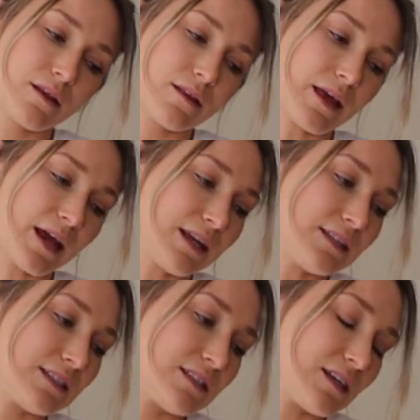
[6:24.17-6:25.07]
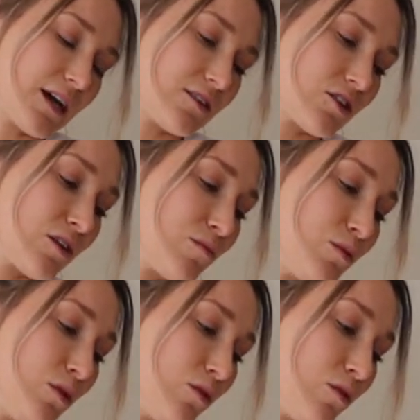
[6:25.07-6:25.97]
That is such a
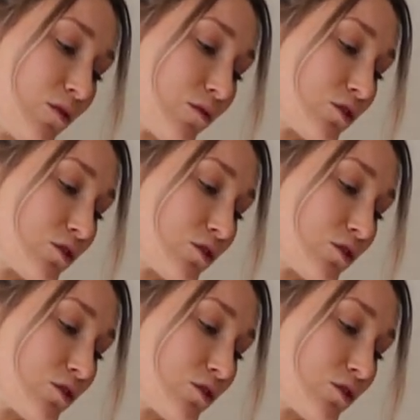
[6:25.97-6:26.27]
beautiful